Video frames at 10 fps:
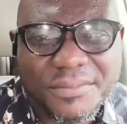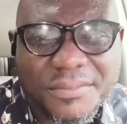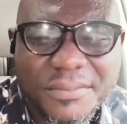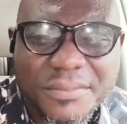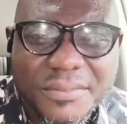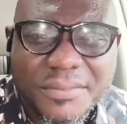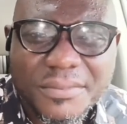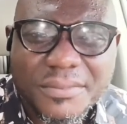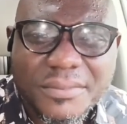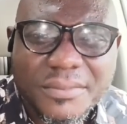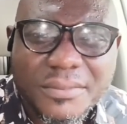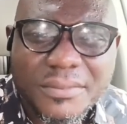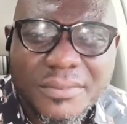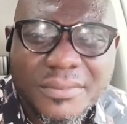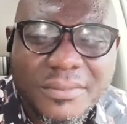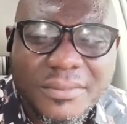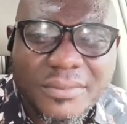No one is speaking in this clip.